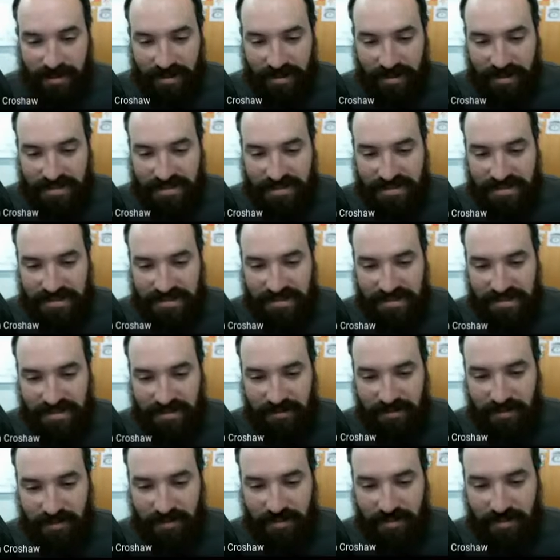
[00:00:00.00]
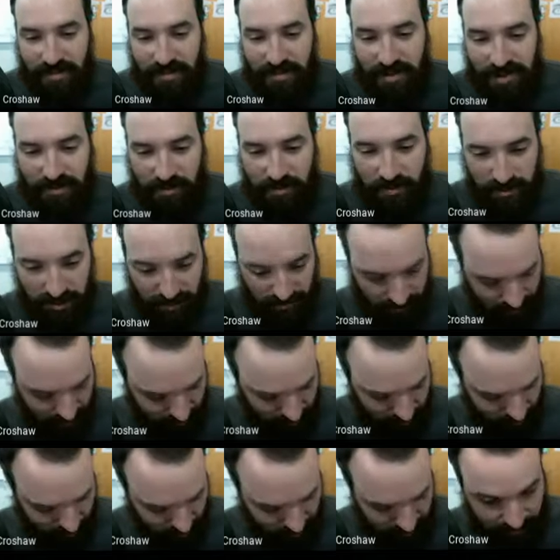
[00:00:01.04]
guess it's pick one or the
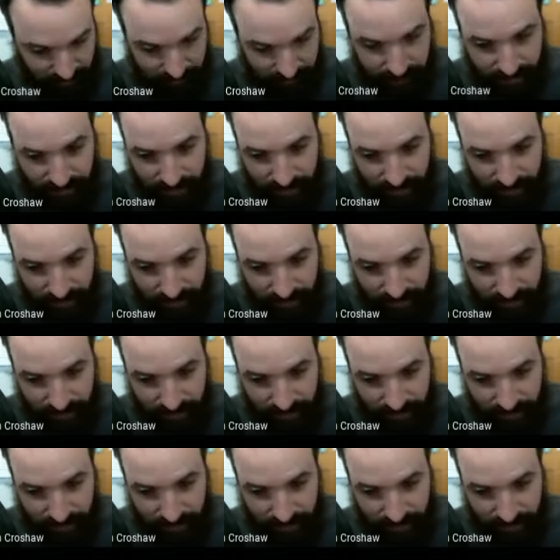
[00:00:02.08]
other, right?